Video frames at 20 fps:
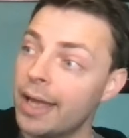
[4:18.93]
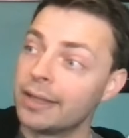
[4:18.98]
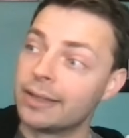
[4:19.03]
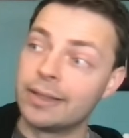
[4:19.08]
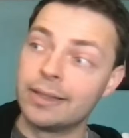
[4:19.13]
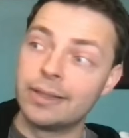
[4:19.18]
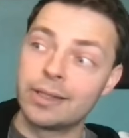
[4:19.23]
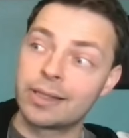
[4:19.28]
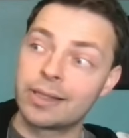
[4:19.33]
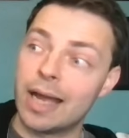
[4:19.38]
to
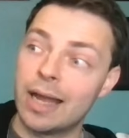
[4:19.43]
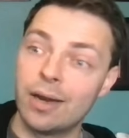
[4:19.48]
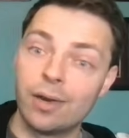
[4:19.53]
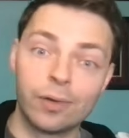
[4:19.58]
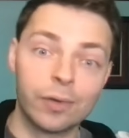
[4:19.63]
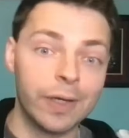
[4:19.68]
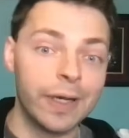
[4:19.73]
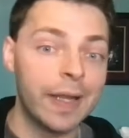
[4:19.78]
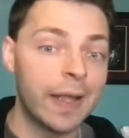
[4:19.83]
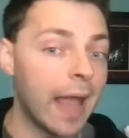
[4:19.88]
just kind of
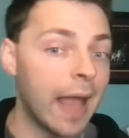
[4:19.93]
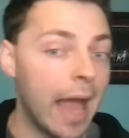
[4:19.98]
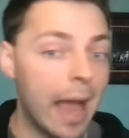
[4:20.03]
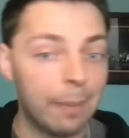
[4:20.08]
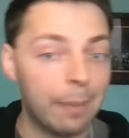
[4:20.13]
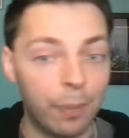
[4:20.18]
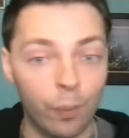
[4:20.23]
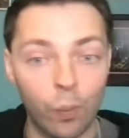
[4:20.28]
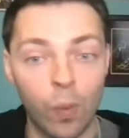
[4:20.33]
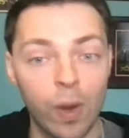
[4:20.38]
recap
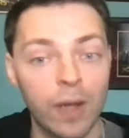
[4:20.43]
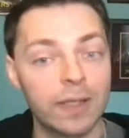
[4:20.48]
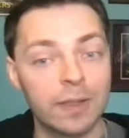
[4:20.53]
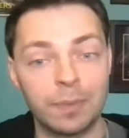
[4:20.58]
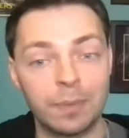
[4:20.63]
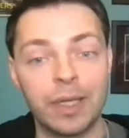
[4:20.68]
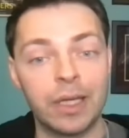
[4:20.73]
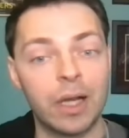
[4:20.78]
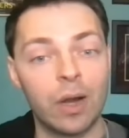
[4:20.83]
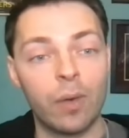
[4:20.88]
what's
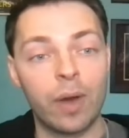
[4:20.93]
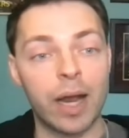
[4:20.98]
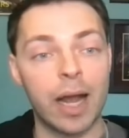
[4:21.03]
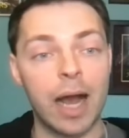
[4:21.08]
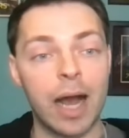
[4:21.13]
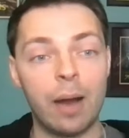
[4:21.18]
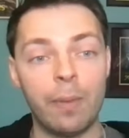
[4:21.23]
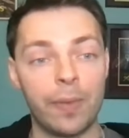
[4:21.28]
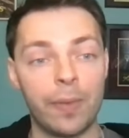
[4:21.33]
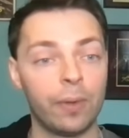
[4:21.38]
been going
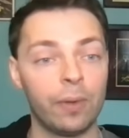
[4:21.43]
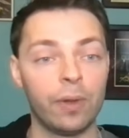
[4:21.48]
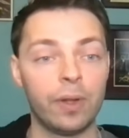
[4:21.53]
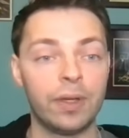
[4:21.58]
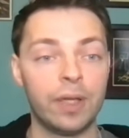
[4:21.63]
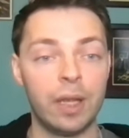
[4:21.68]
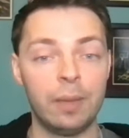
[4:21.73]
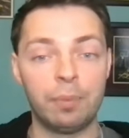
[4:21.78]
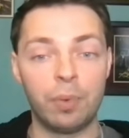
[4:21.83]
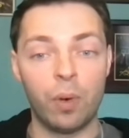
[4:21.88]
on with
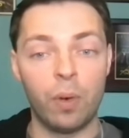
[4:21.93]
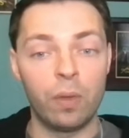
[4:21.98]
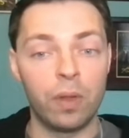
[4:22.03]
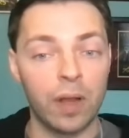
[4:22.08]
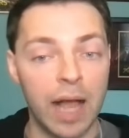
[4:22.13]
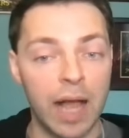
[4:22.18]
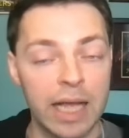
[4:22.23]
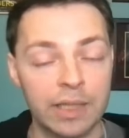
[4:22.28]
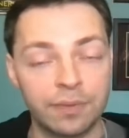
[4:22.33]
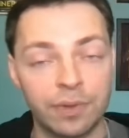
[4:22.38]
Oladipo the
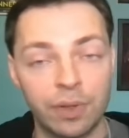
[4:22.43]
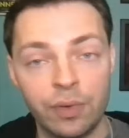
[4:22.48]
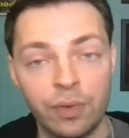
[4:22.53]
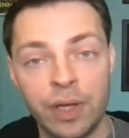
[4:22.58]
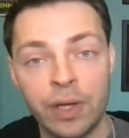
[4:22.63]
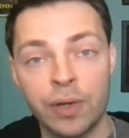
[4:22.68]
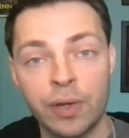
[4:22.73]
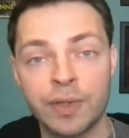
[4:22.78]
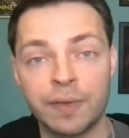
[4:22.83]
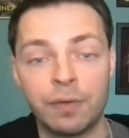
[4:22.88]
last few
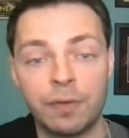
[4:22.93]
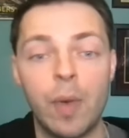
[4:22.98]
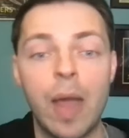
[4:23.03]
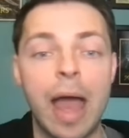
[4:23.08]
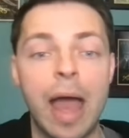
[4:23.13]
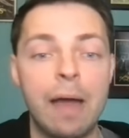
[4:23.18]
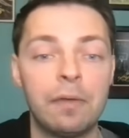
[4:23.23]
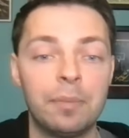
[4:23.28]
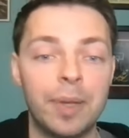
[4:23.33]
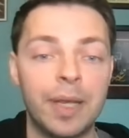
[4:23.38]
years, if you
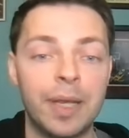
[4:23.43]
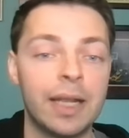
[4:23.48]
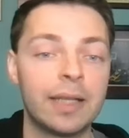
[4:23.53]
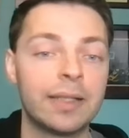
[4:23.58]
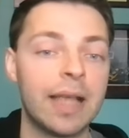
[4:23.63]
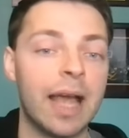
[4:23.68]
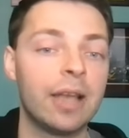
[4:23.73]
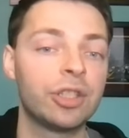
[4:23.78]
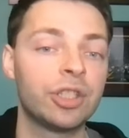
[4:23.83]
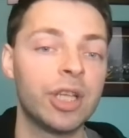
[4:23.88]
haven't paid
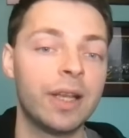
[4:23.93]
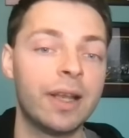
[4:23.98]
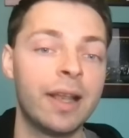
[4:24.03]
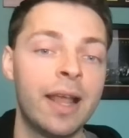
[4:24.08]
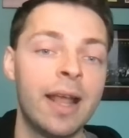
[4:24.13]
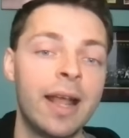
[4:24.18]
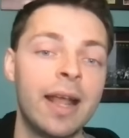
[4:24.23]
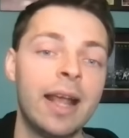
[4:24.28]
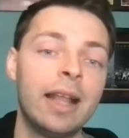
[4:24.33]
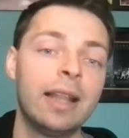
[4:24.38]
attention,
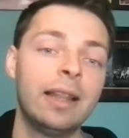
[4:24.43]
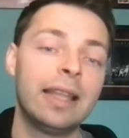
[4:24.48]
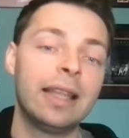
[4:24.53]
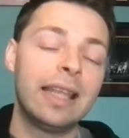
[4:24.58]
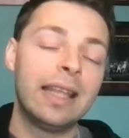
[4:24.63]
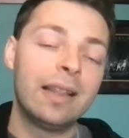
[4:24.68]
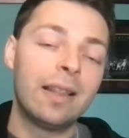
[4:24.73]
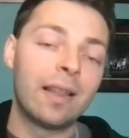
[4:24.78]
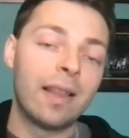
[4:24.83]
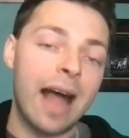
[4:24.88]

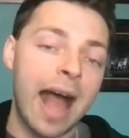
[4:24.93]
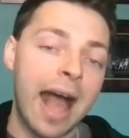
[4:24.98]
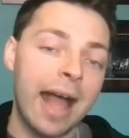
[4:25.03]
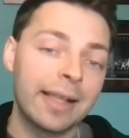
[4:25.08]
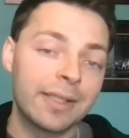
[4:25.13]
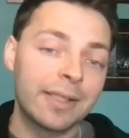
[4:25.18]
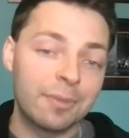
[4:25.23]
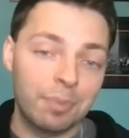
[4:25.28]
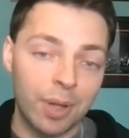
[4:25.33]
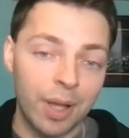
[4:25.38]
he
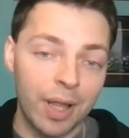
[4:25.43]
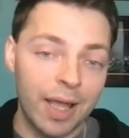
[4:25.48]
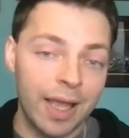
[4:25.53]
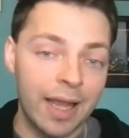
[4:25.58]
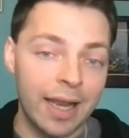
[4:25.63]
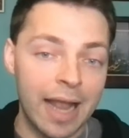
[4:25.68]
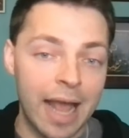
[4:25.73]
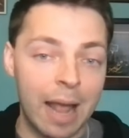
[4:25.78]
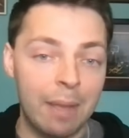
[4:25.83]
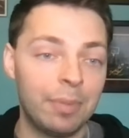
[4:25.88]
last
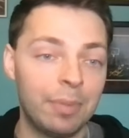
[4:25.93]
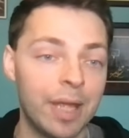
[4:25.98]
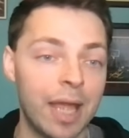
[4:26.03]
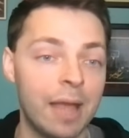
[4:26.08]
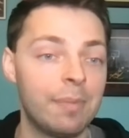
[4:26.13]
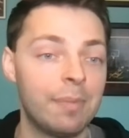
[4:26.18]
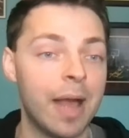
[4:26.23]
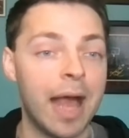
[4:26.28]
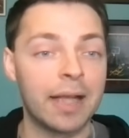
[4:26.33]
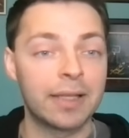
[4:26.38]
played
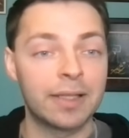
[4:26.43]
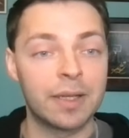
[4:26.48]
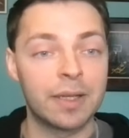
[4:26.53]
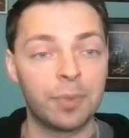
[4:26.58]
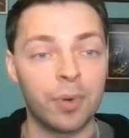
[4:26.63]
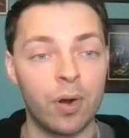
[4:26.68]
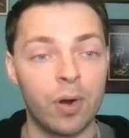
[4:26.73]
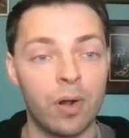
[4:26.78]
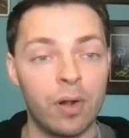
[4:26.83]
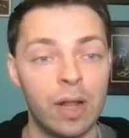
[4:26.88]
NBA
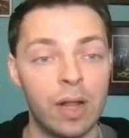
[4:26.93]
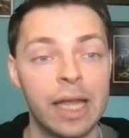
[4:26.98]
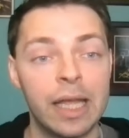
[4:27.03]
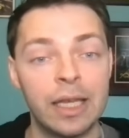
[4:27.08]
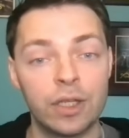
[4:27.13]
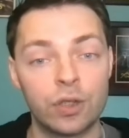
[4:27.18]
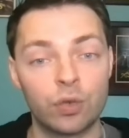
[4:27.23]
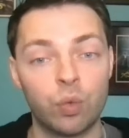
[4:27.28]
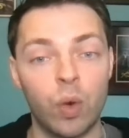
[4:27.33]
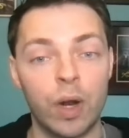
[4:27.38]
basketball
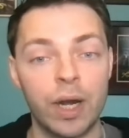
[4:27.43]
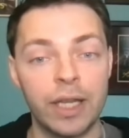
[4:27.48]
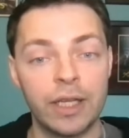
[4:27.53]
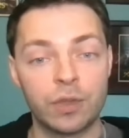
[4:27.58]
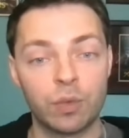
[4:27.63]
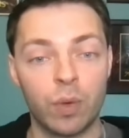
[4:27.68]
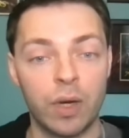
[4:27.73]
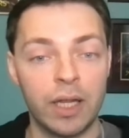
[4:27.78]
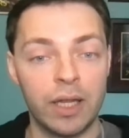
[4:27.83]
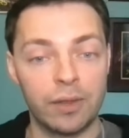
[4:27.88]
in
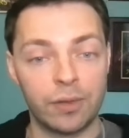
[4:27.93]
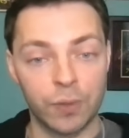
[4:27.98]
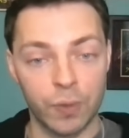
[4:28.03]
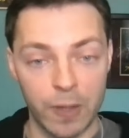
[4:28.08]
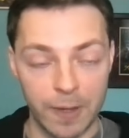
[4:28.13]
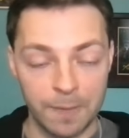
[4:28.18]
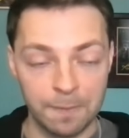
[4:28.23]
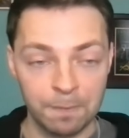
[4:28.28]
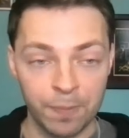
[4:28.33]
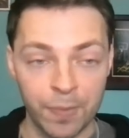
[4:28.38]

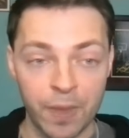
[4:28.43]
2023.